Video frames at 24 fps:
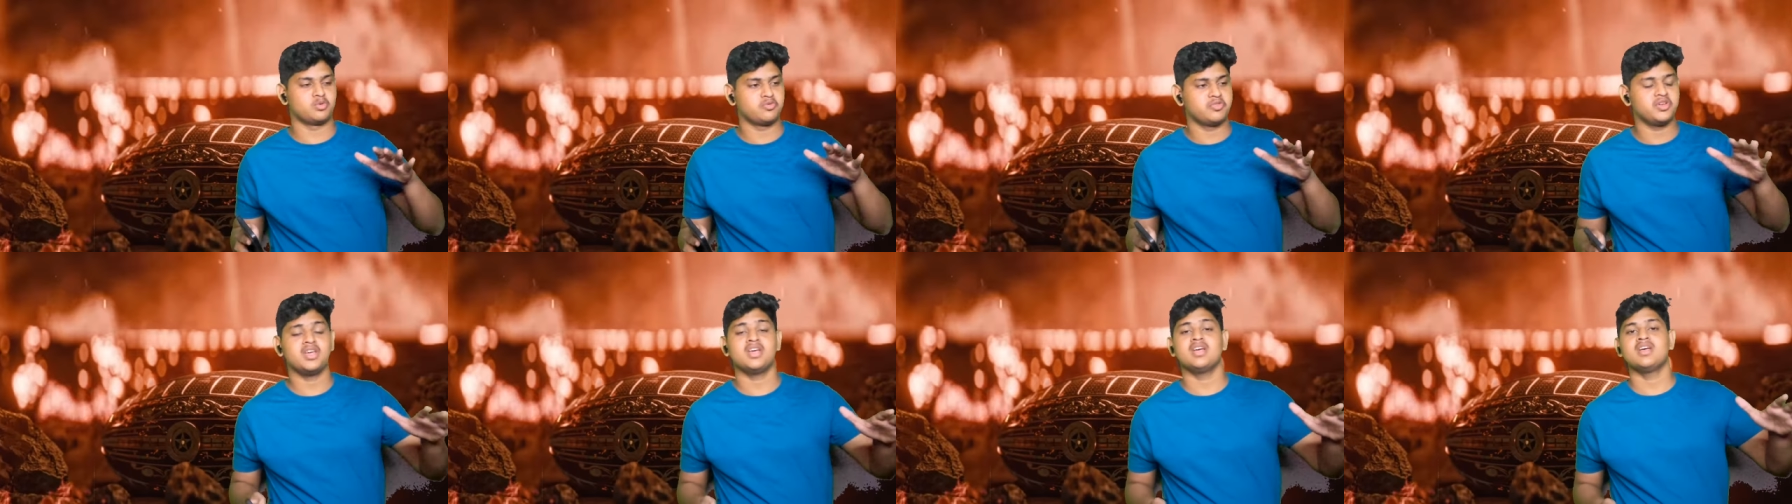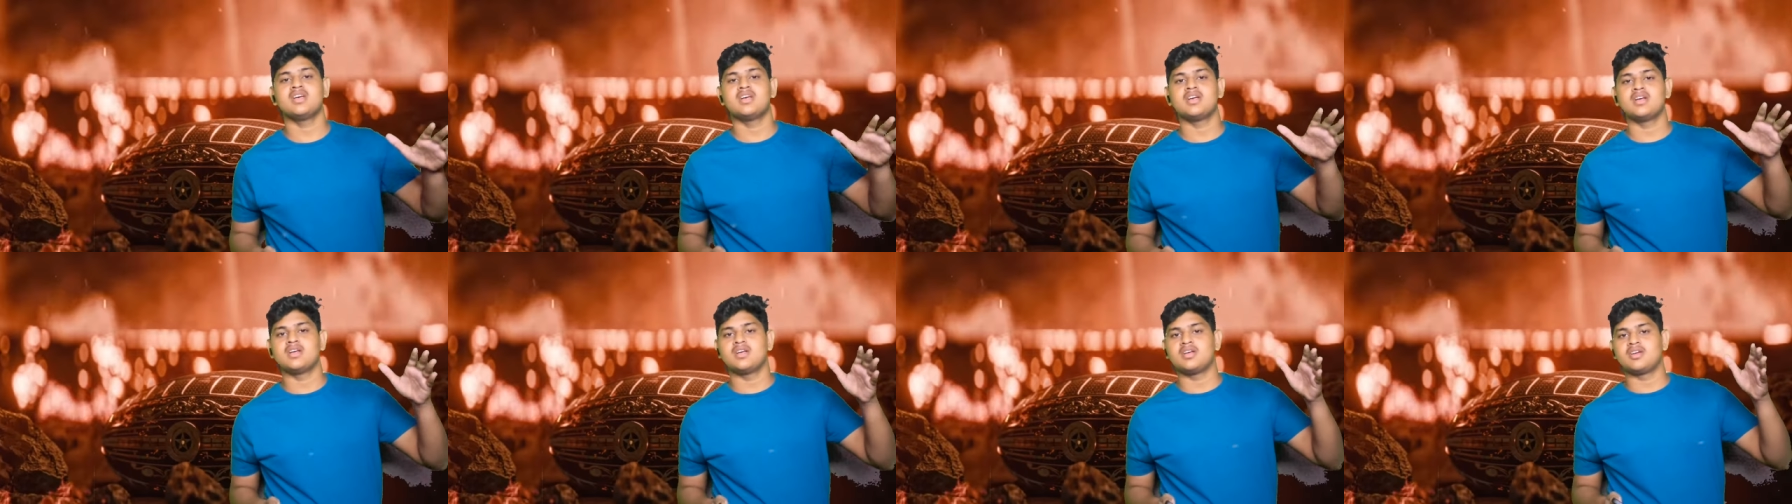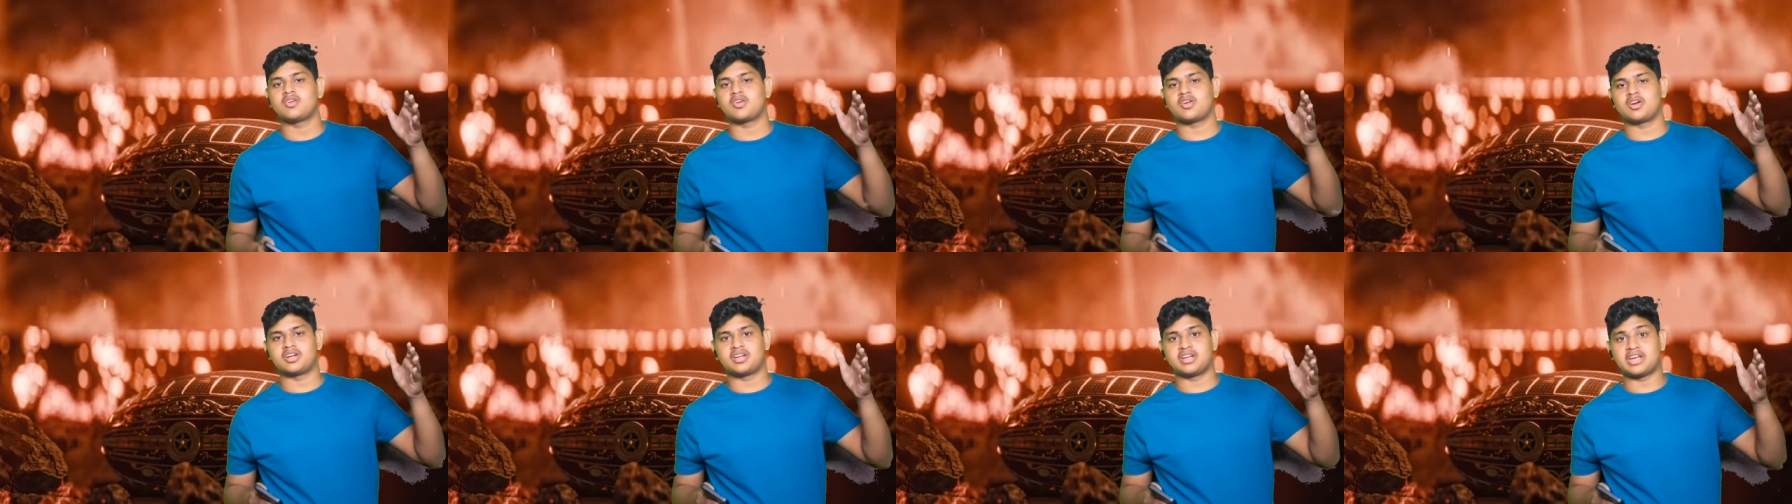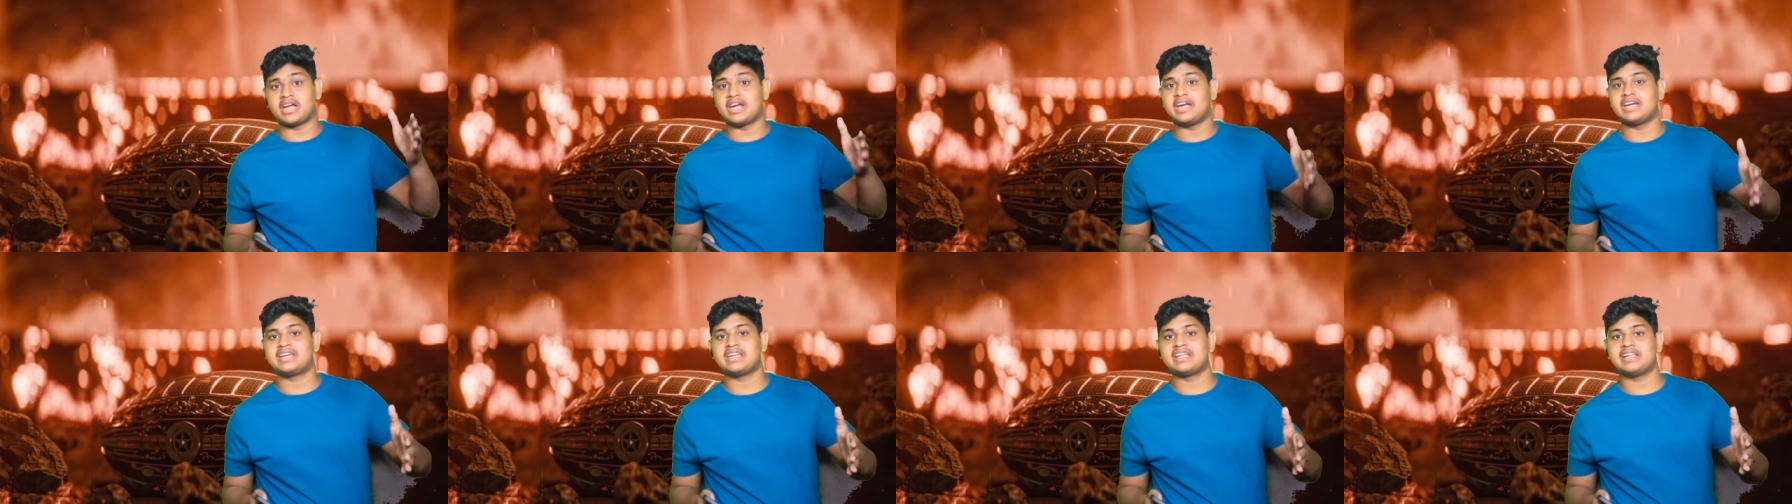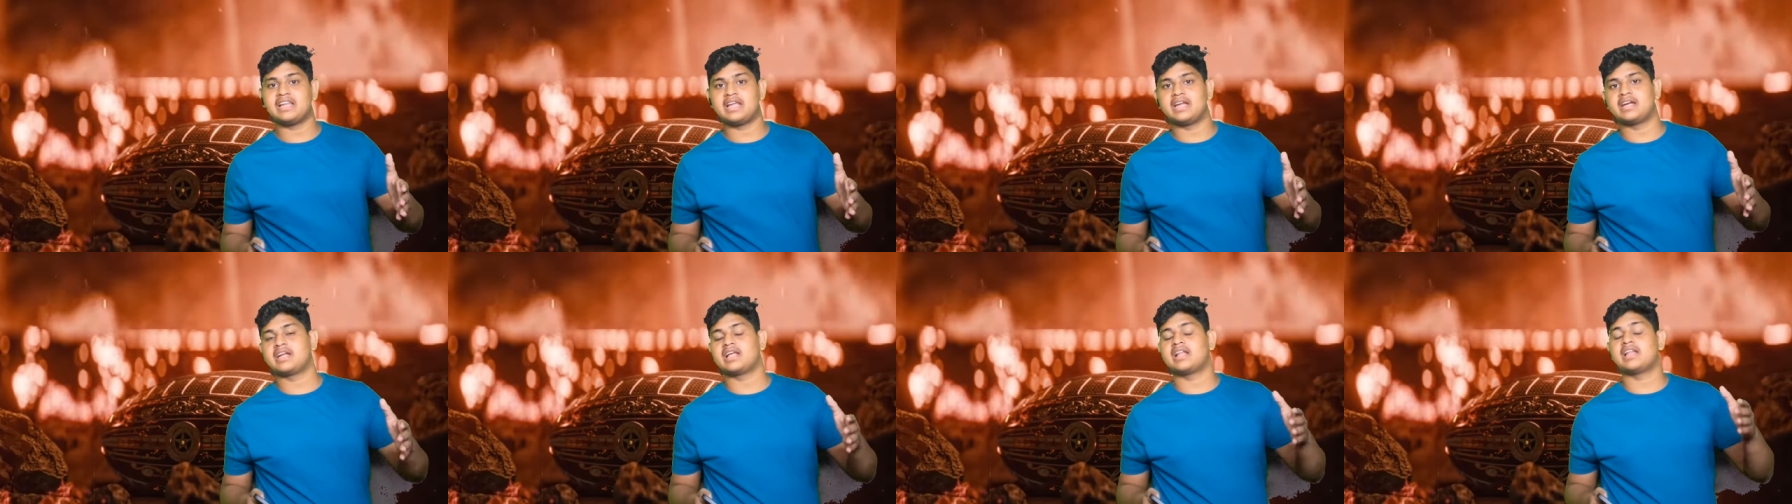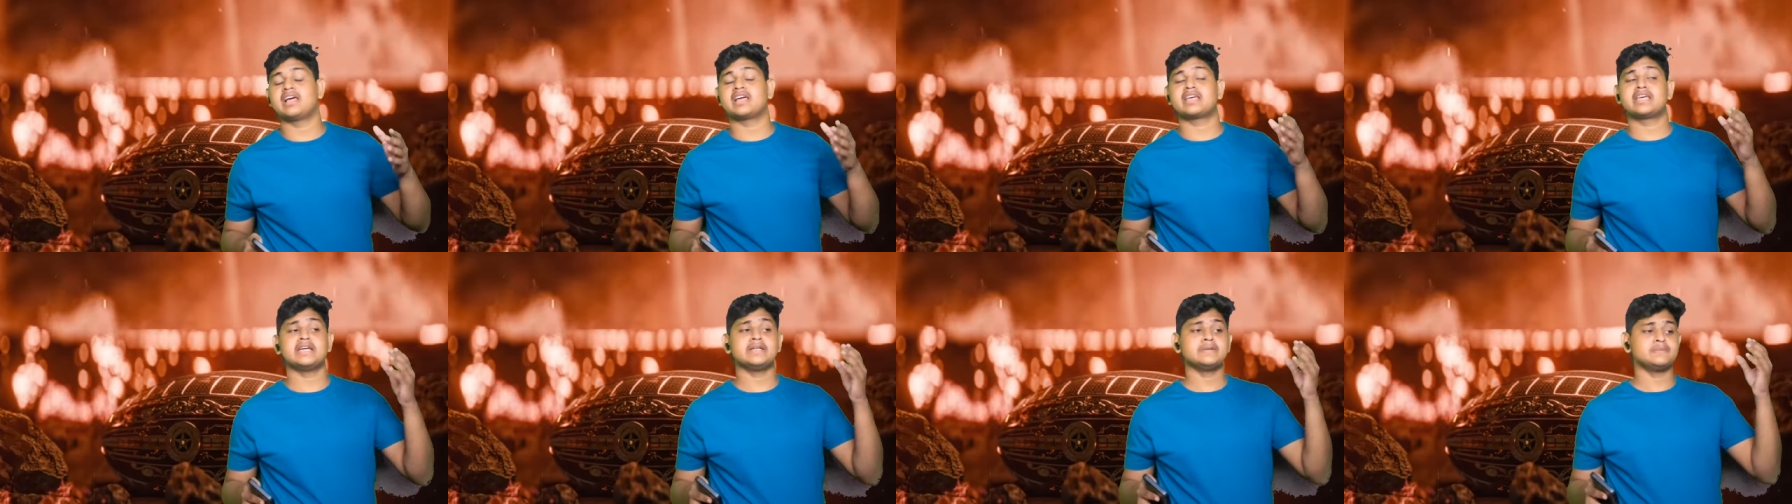movie ka title and
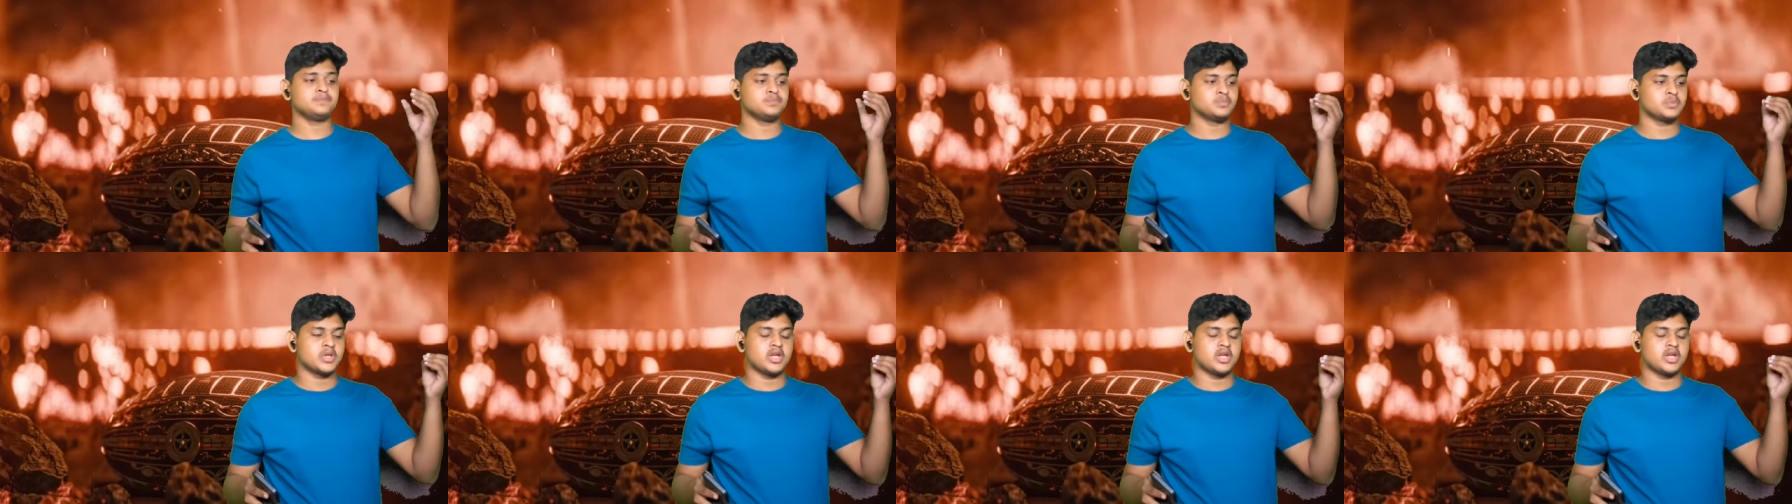alage